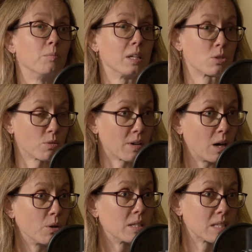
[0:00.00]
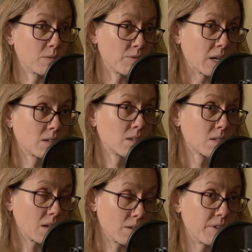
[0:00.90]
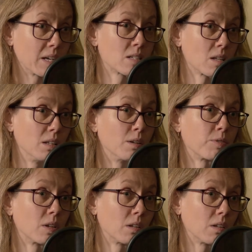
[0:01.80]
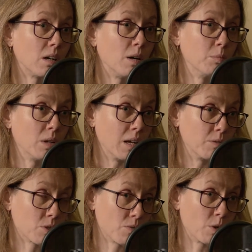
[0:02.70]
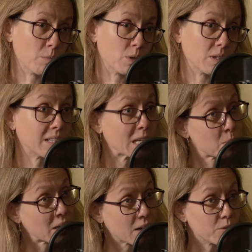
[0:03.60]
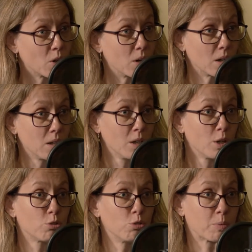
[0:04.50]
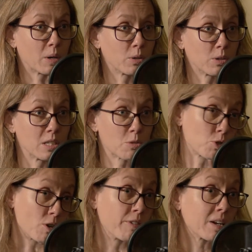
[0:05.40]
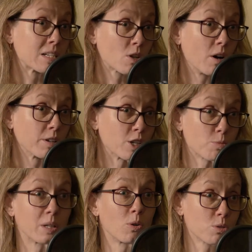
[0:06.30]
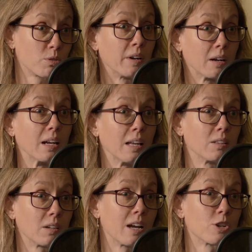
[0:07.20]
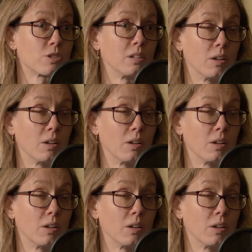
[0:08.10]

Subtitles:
and sort of how is it affects different levels of community. And that's been kind of our two priorities, which are very Scottish, but they're also very international in